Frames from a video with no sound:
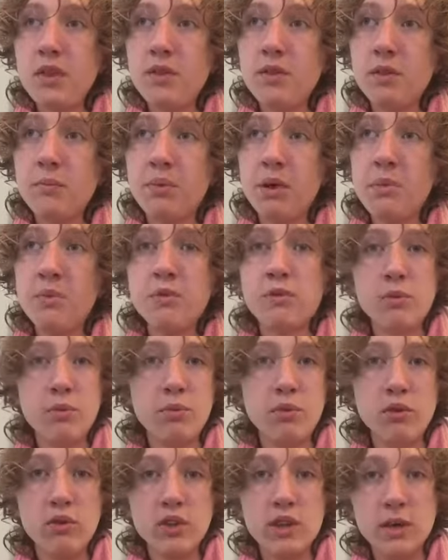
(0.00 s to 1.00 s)
The Belmont
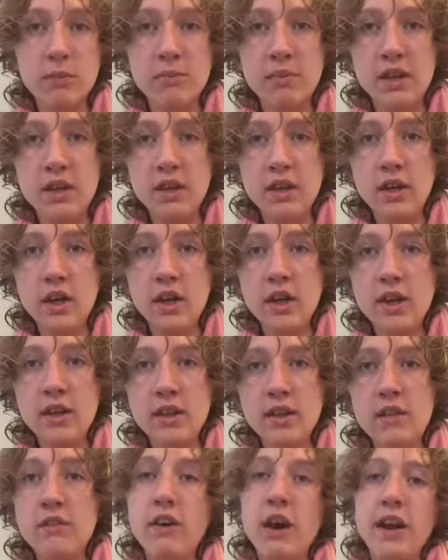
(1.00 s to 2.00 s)
report can be
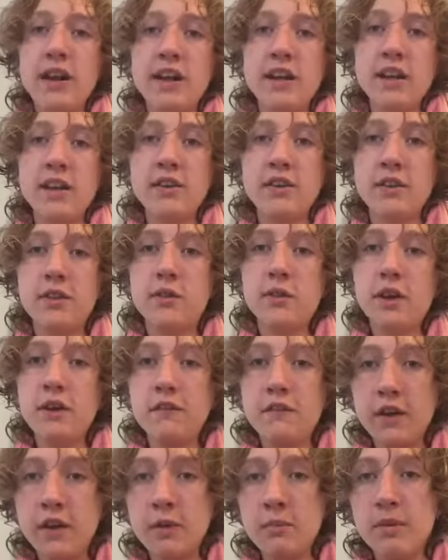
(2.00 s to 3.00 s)
divided into three
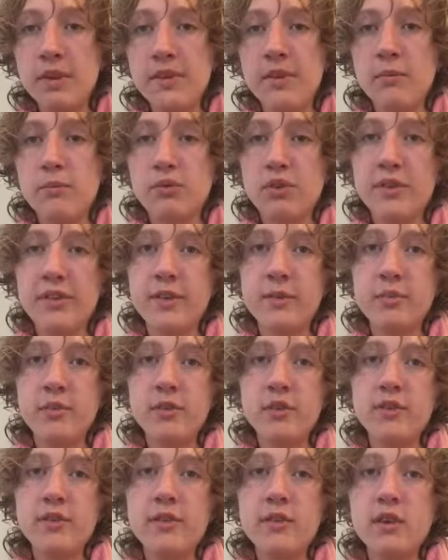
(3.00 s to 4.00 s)
fundamental
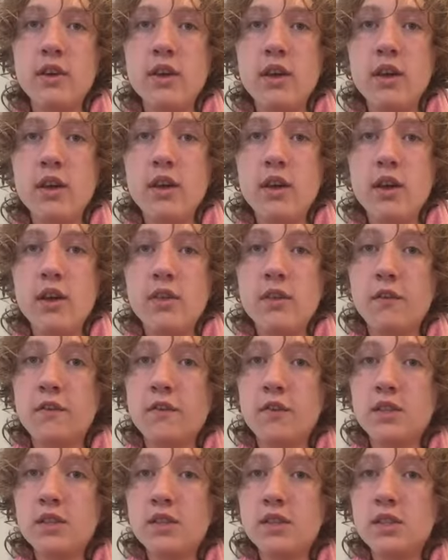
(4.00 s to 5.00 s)
principles. The
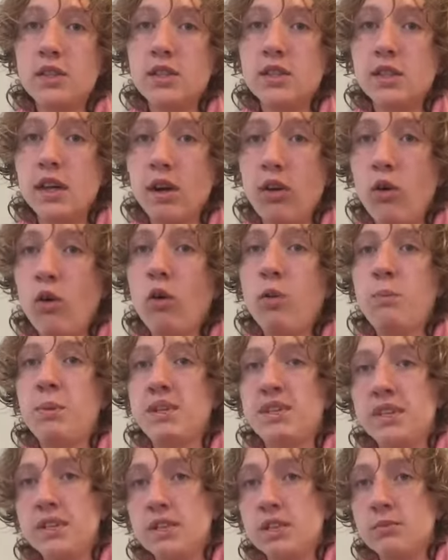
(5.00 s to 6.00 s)
first is that all
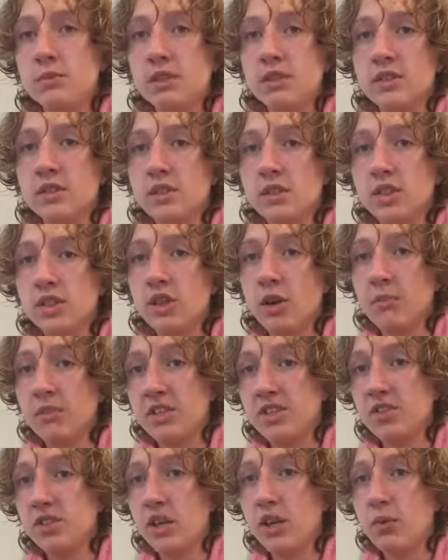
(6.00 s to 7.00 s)
participants shall be
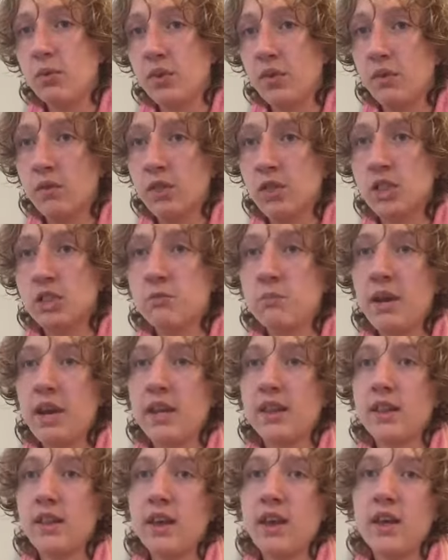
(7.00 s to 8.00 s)
treated with
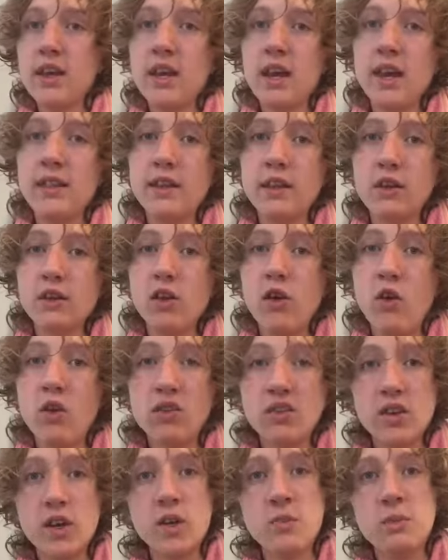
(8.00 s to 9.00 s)
respect and their
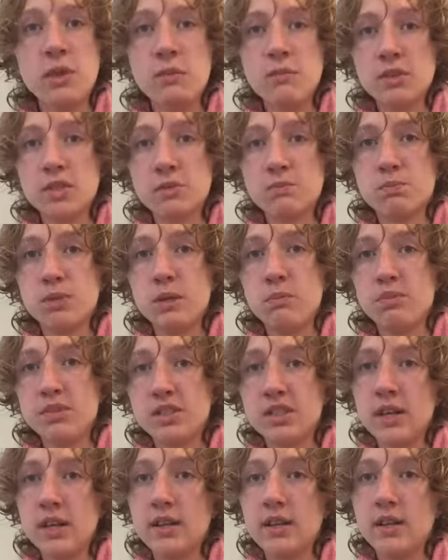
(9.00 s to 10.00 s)
autonomy must be
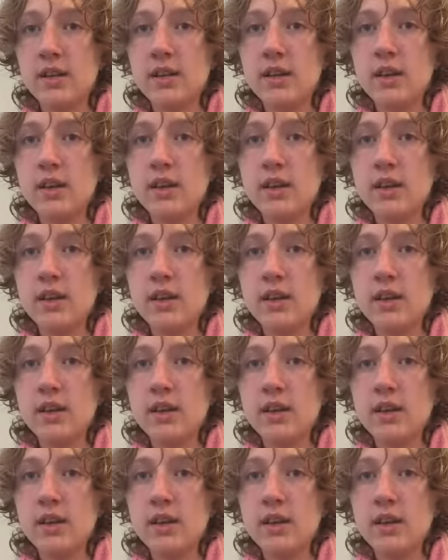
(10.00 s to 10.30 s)
protected.